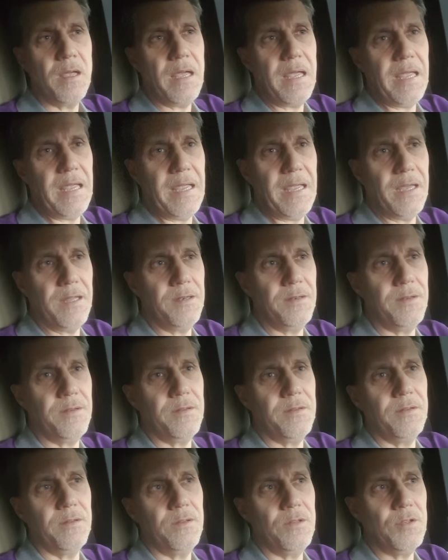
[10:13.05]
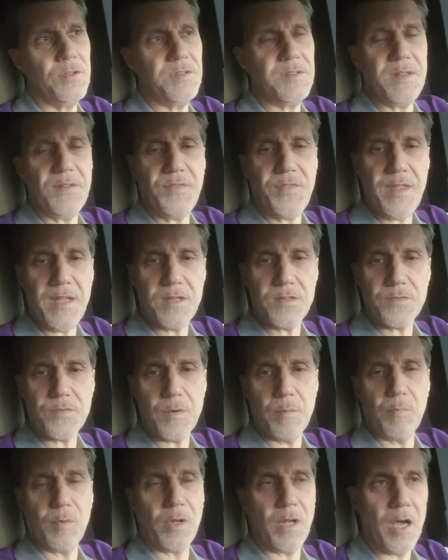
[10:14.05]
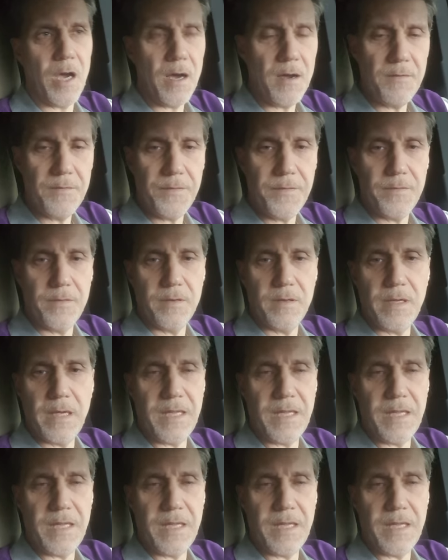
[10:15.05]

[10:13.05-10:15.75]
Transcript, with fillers: and you did things from love